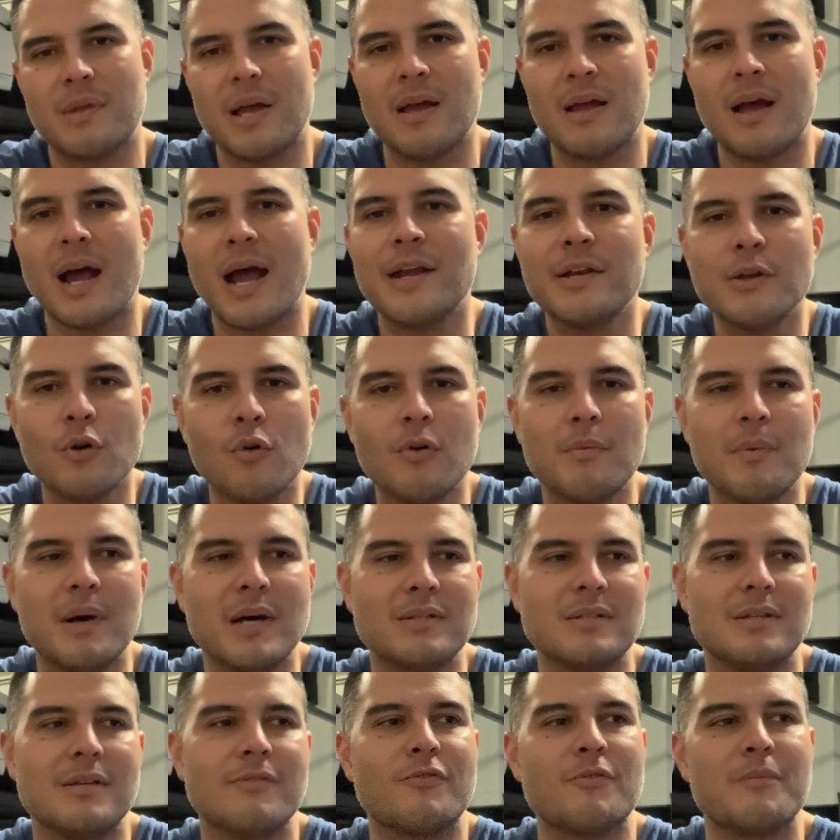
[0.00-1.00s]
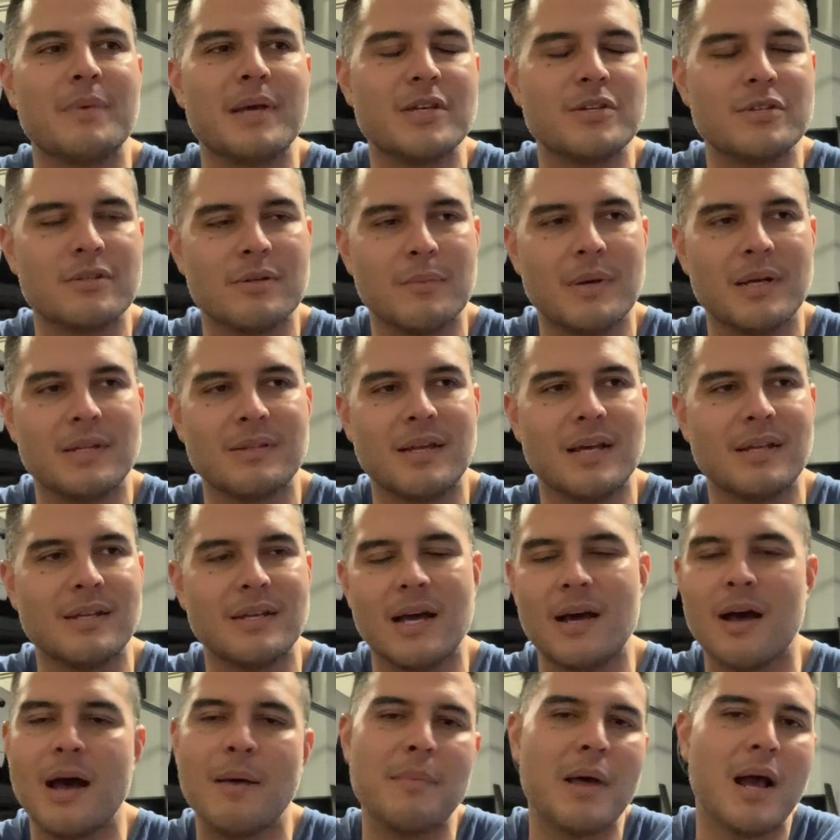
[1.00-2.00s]
I, I know about the information about that
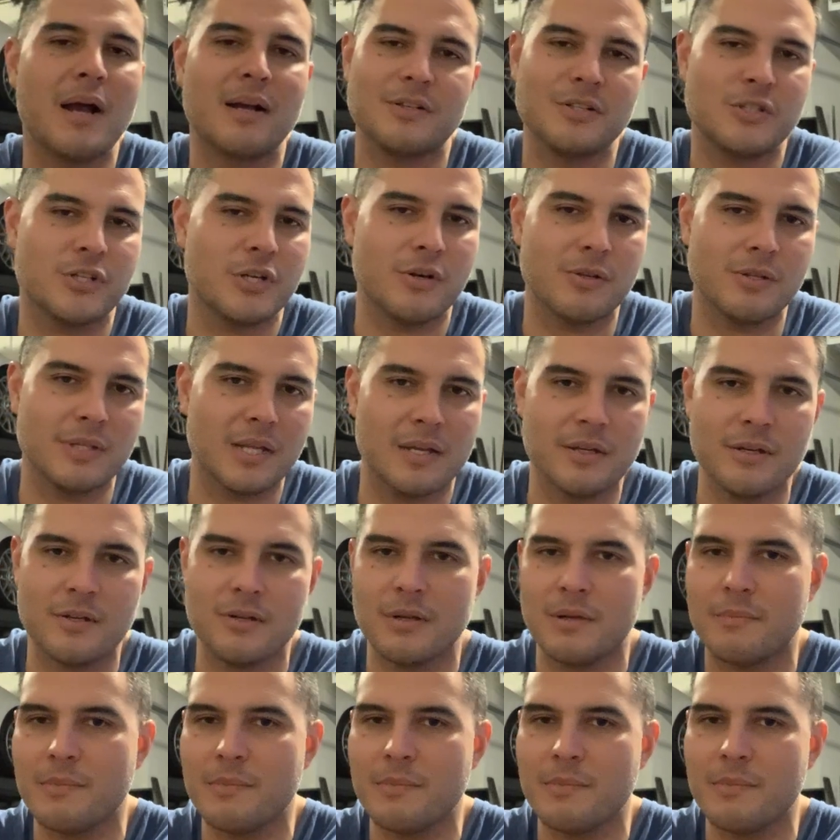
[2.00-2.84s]
now. I'm not sharing that here.